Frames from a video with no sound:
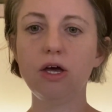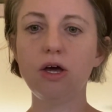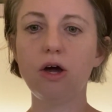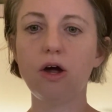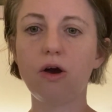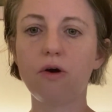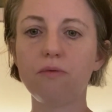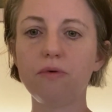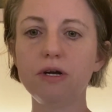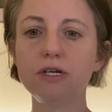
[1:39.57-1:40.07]

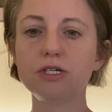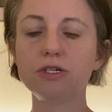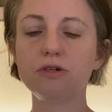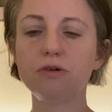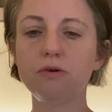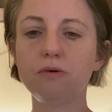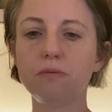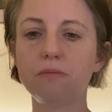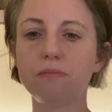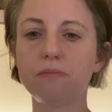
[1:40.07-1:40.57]

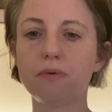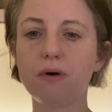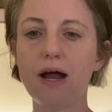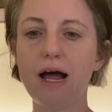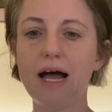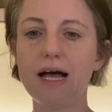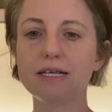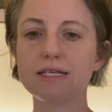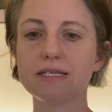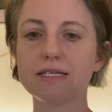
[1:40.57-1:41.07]
original
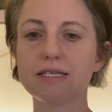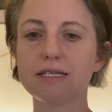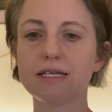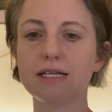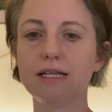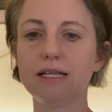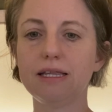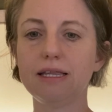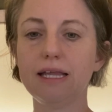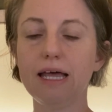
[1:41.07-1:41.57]
brass
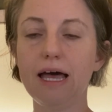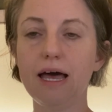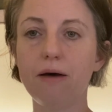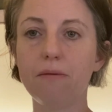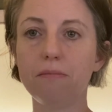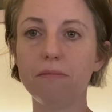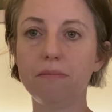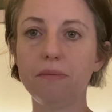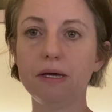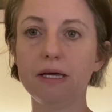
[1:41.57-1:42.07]

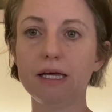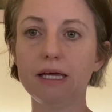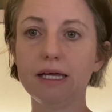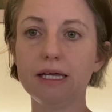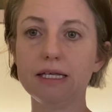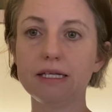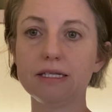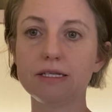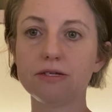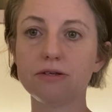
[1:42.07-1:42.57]
lamp
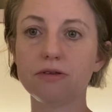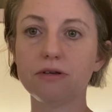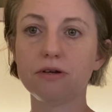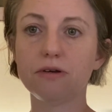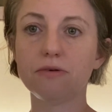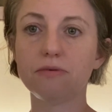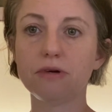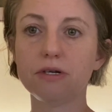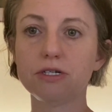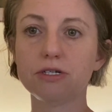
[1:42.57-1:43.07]
pins, or the
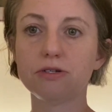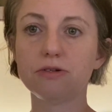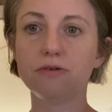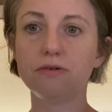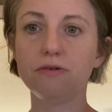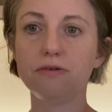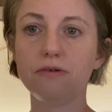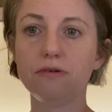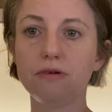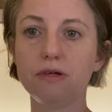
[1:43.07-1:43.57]

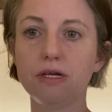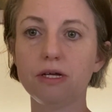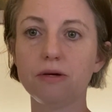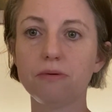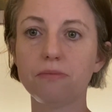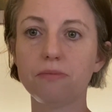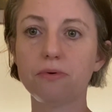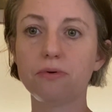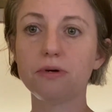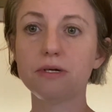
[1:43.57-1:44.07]
original
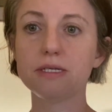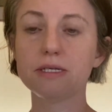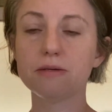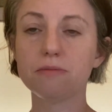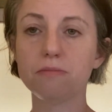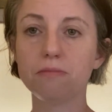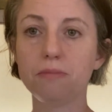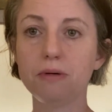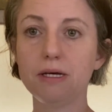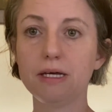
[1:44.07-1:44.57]

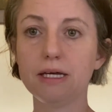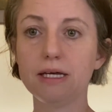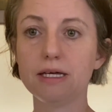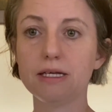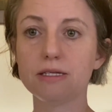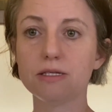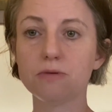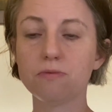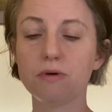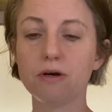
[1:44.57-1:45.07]
prism
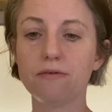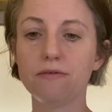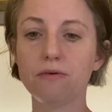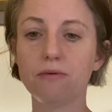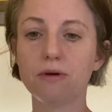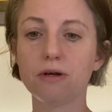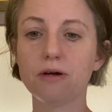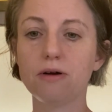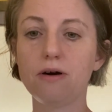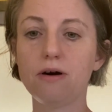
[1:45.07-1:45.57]
pins, whatever you
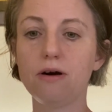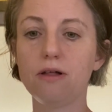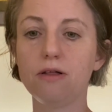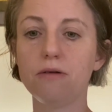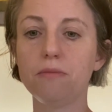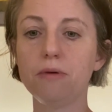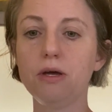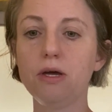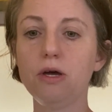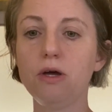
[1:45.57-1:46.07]
want to call
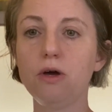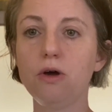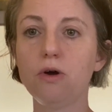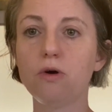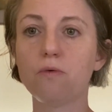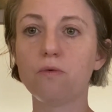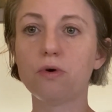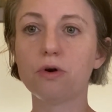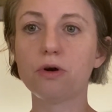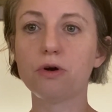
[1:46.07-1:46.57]
them,
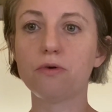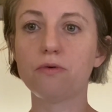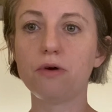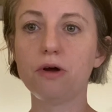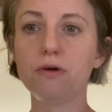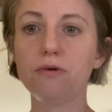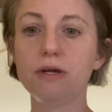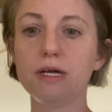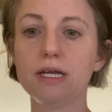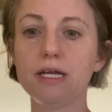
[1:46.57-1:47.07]
were
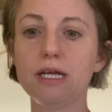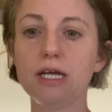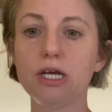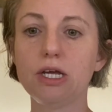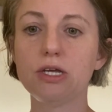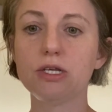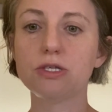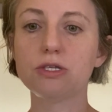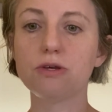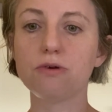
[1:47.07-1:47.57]
corroded.
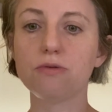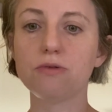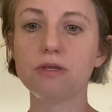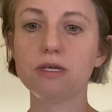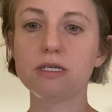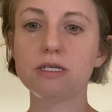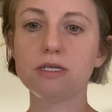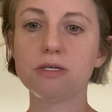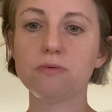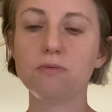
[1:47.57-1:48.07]
So
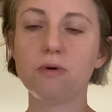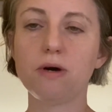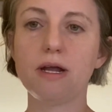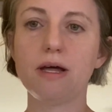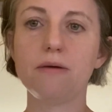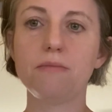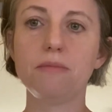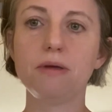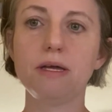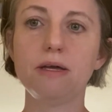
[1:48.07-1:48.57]
this is what
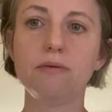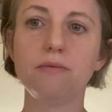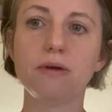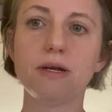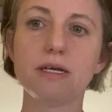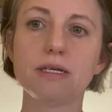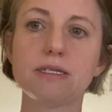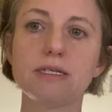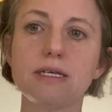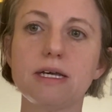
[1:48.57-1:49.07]
I mean when
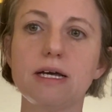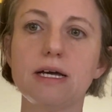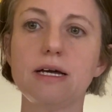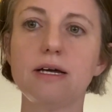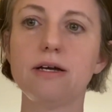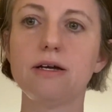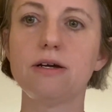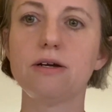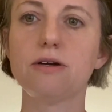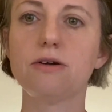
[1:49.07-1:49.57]
I
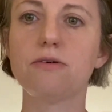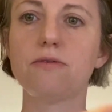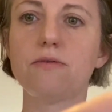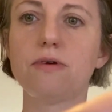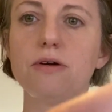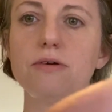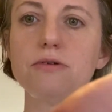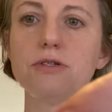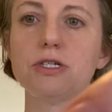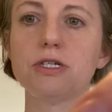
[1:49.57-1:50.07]
say
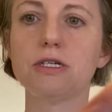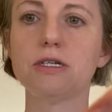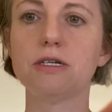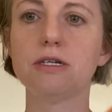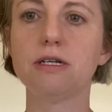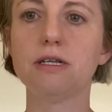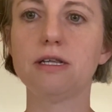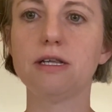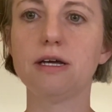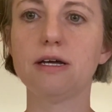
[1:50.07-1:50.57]
corrosion.
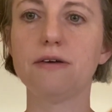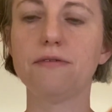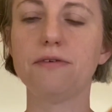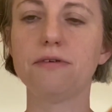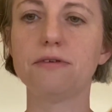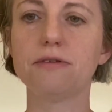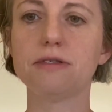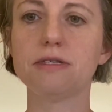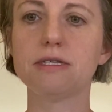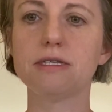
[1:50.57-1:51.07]
Like, if you
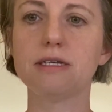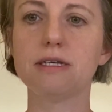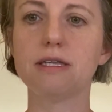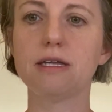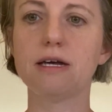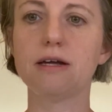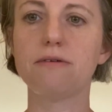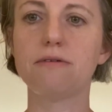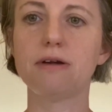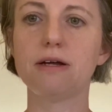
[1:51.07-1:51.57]
can see
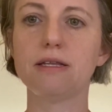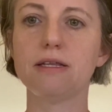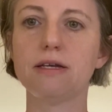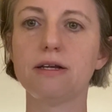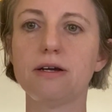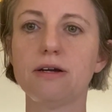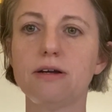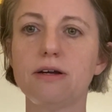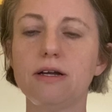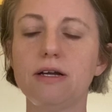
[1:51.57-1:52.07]
that right
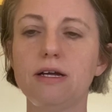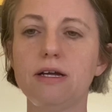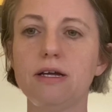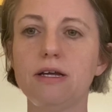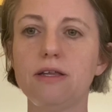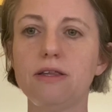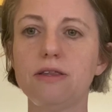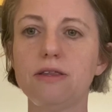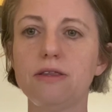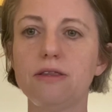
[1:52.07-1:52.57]
there,
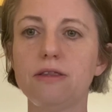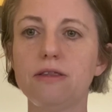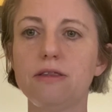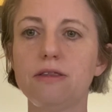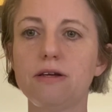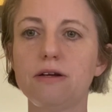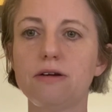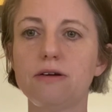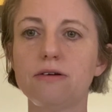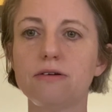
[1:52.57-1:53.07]

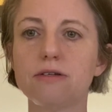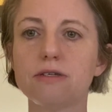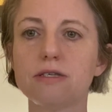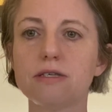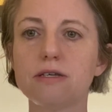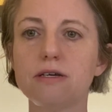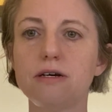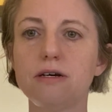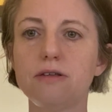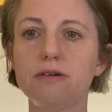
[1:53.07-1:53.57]
they're
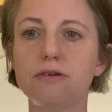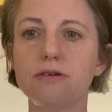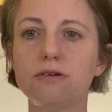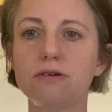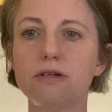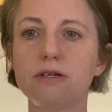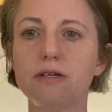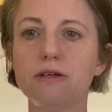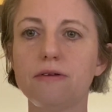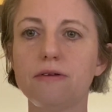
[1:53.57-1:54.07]
discolored.